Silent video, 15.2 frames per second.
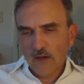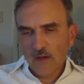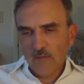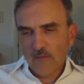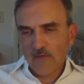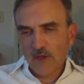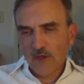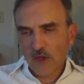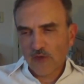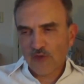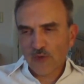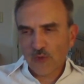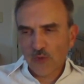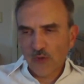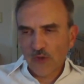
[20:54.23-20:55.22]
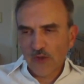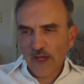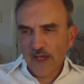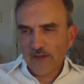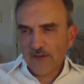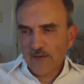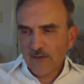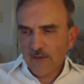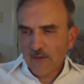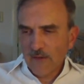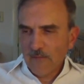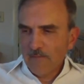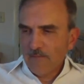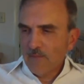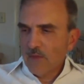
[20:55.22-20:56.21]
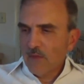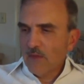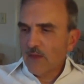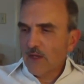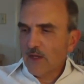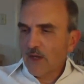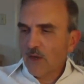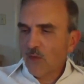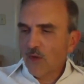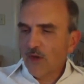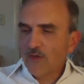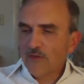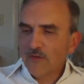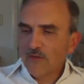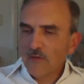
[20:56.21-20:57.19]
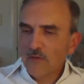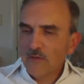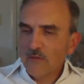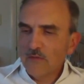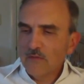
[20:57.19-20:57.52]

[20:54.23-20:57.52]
feelings toward that I wanted to